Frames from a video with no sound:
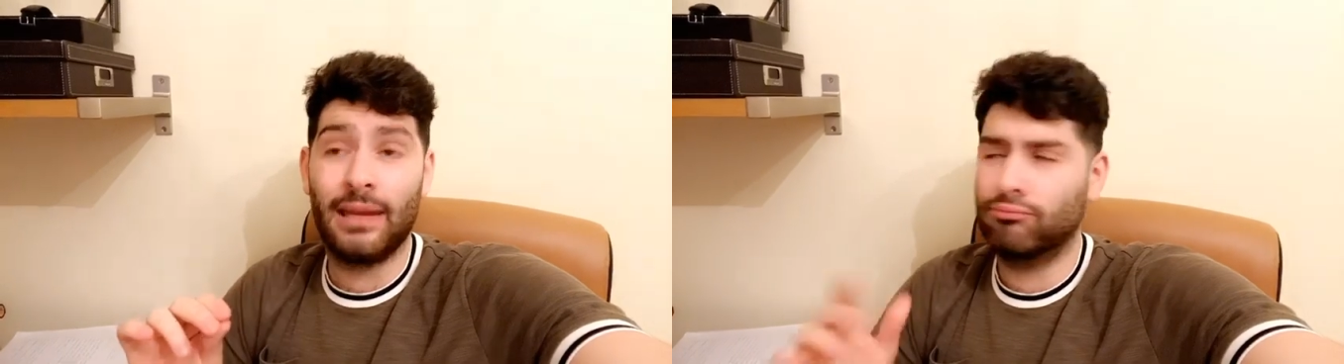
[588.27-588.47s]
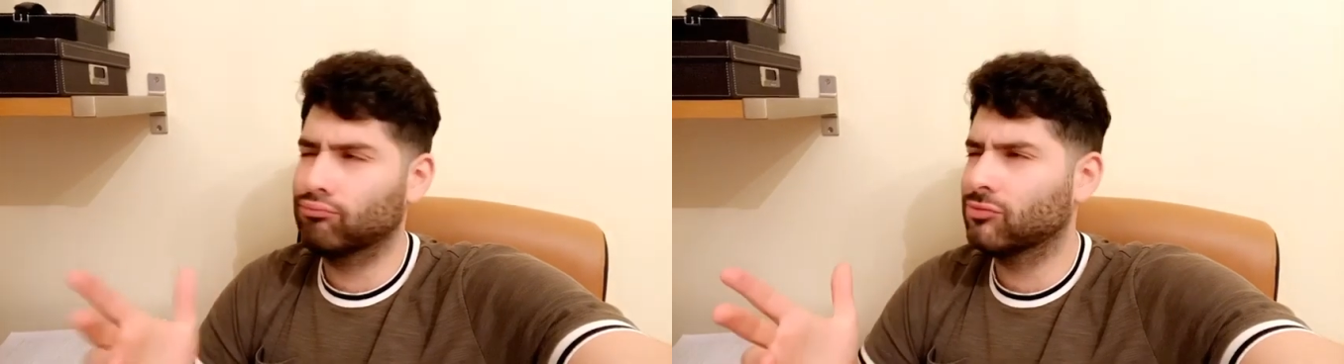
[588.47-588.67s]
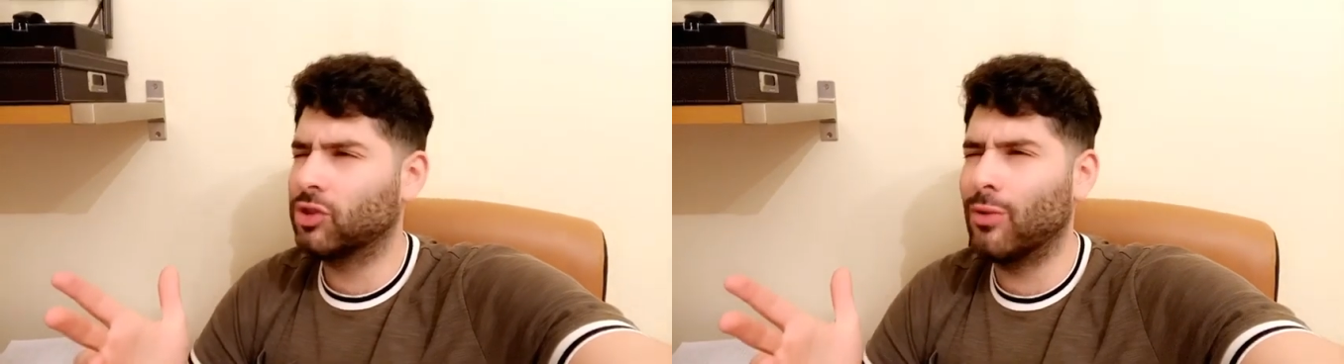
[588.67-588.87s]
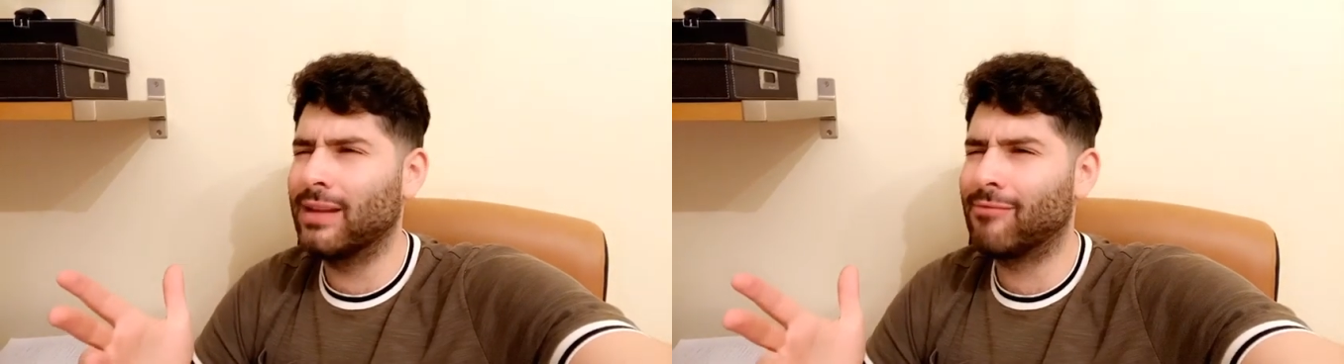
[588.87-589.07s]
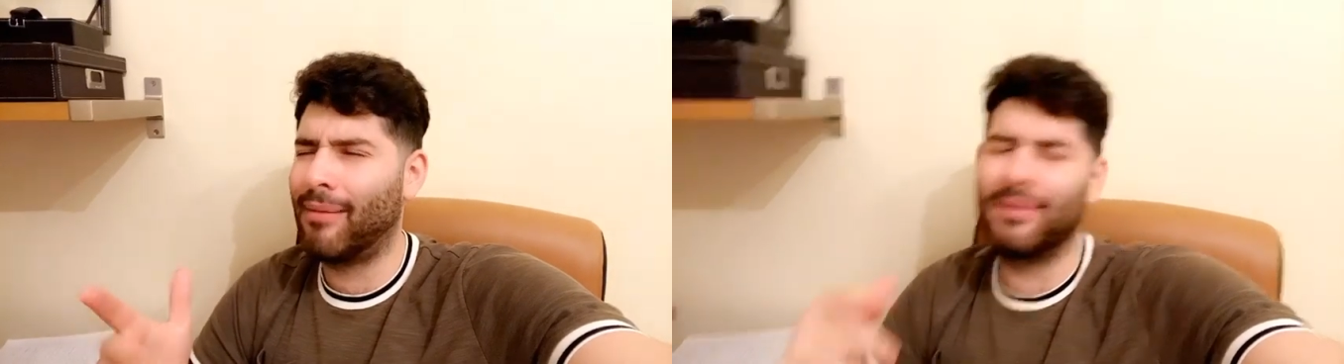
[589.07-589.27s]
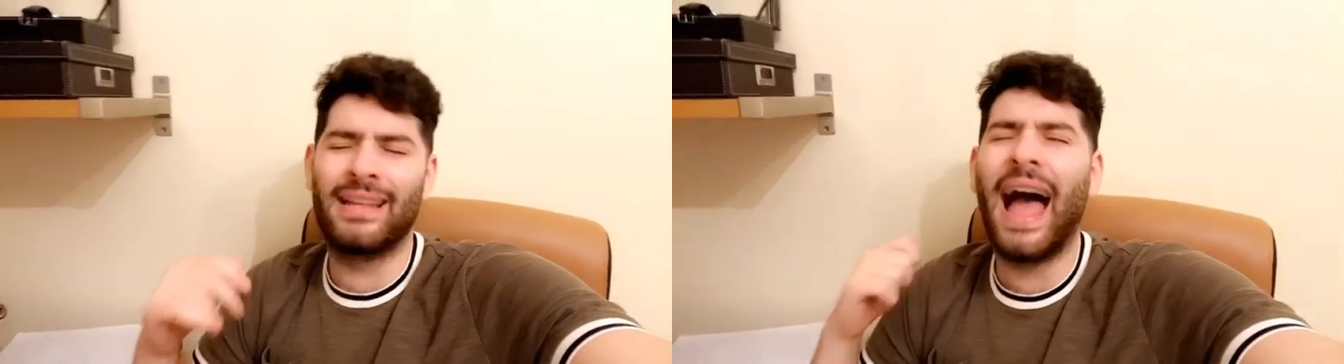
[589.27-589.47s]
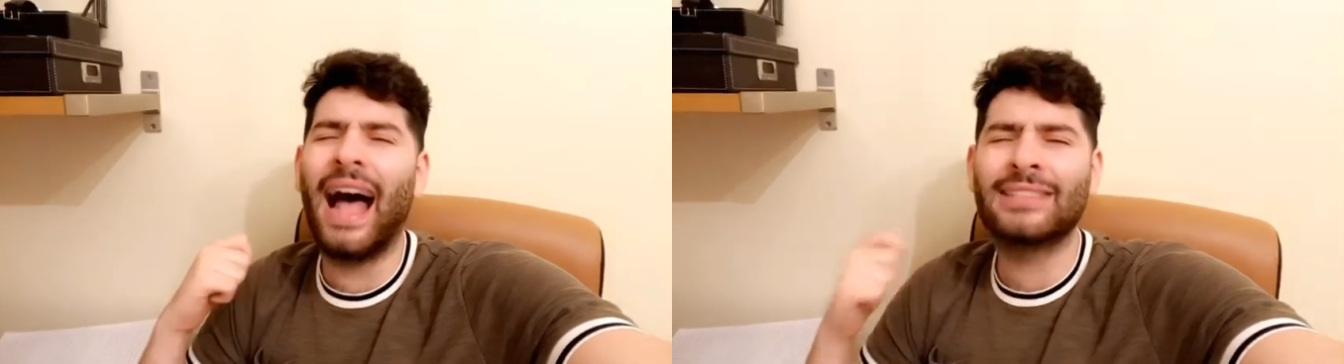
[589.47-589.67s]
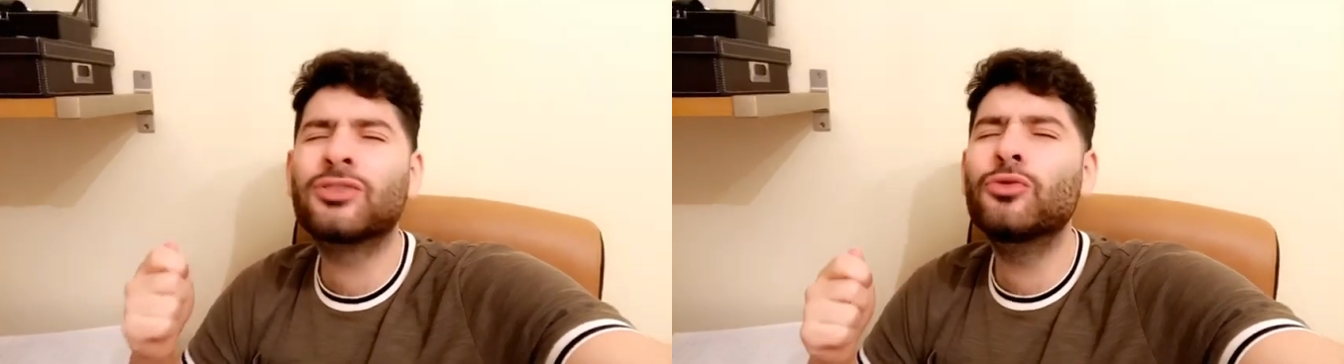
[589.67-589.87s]
Slowly and rapidly. As
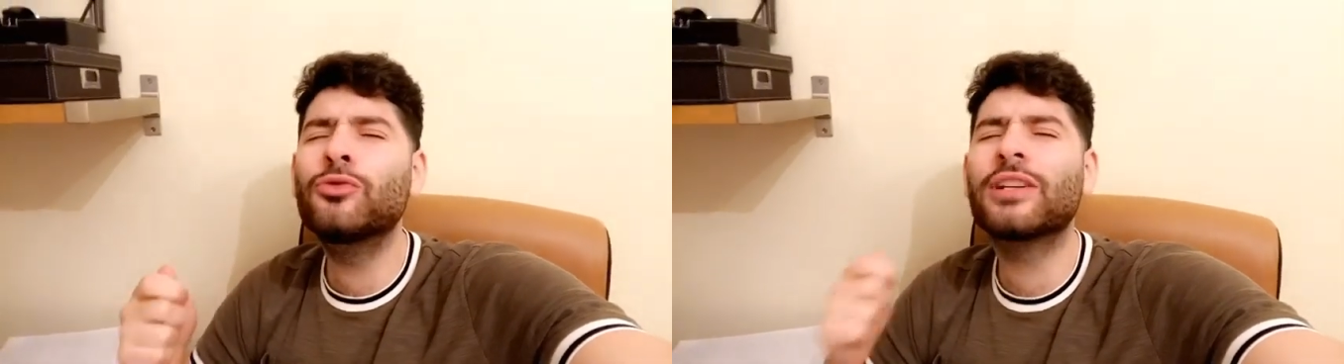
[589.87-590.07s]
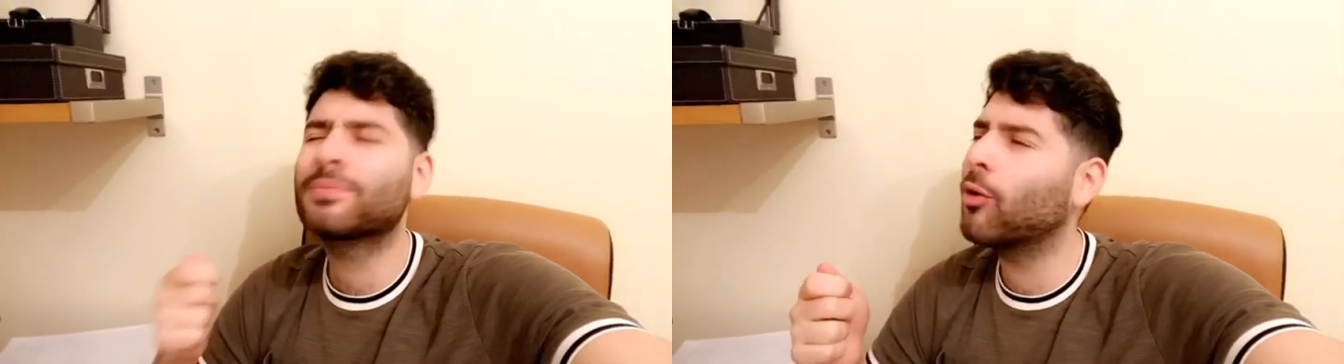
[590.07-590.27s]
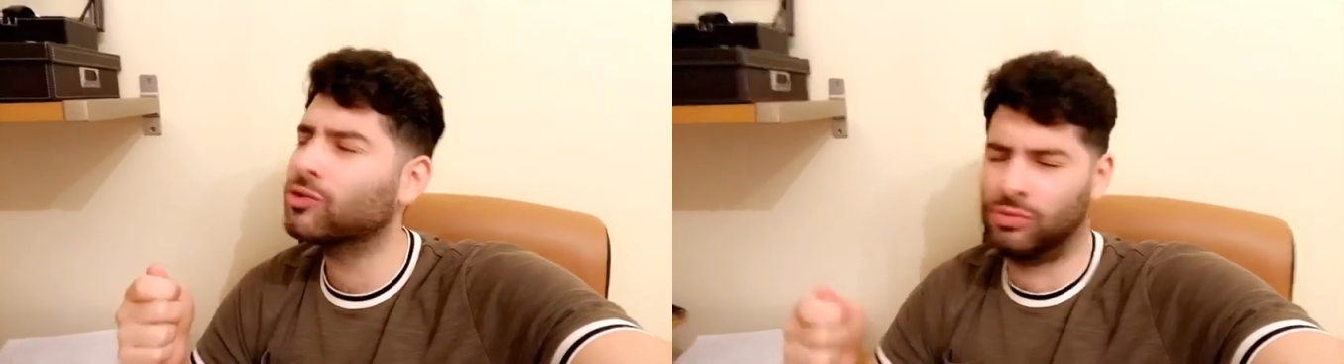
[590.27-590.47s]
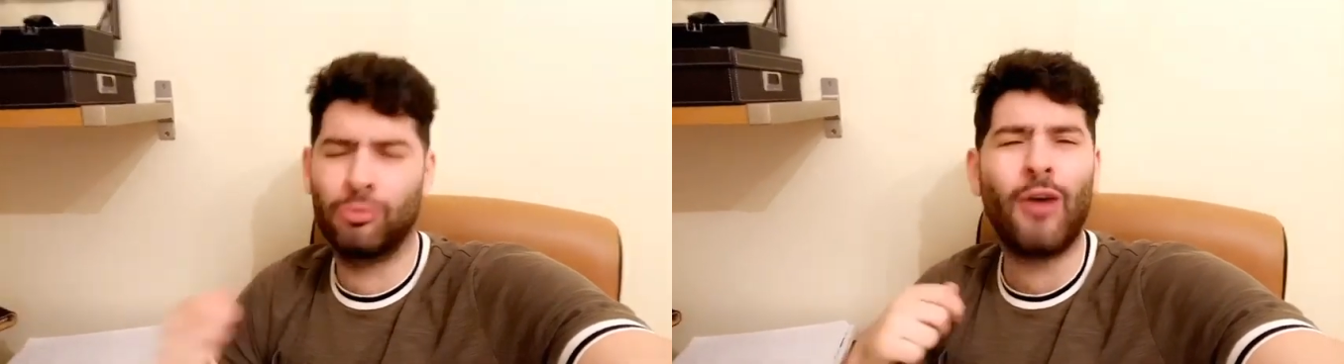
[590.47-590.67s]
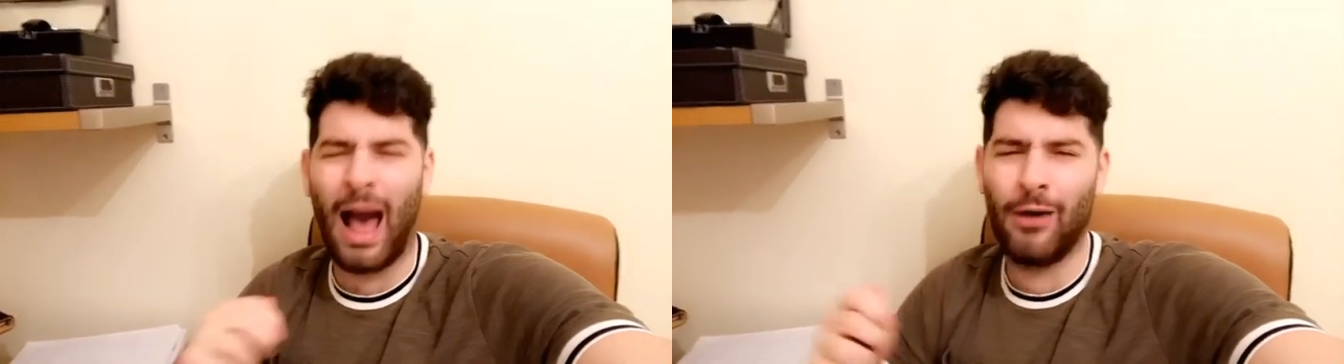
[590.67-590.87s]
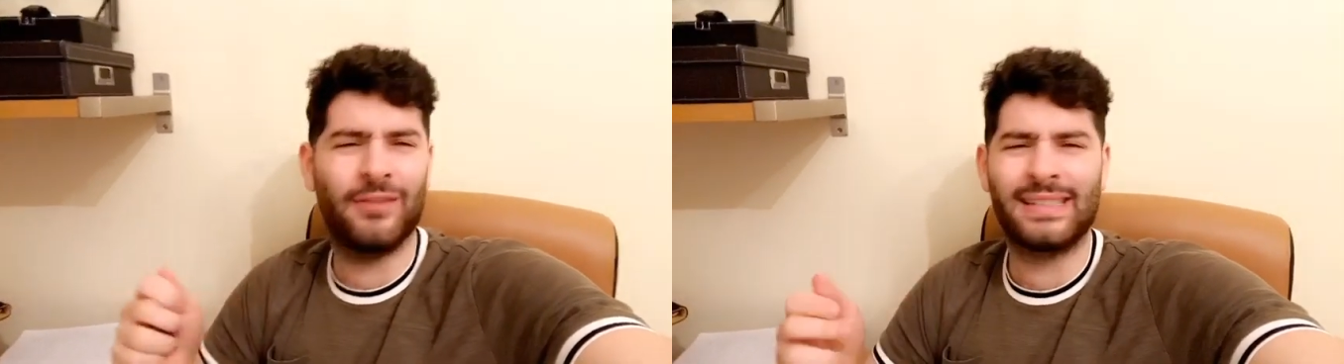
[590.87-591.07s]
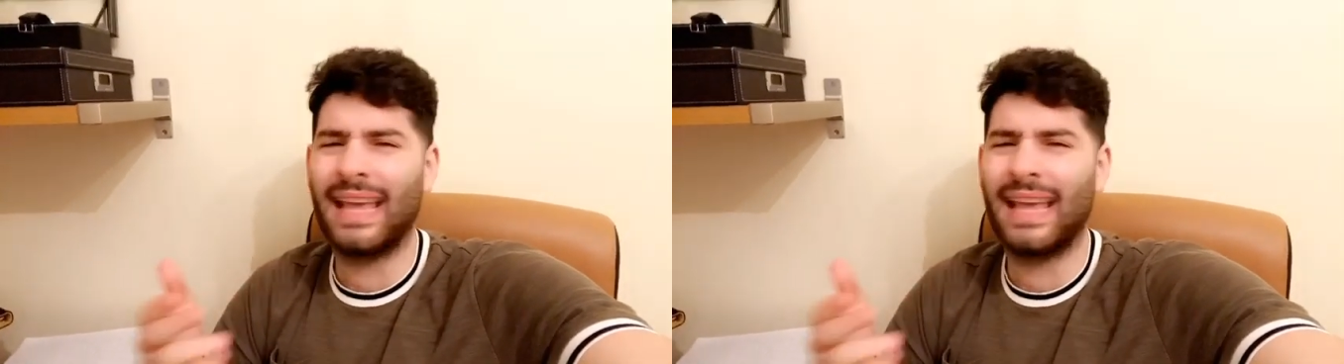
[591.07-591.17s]
soon as possible out of his game.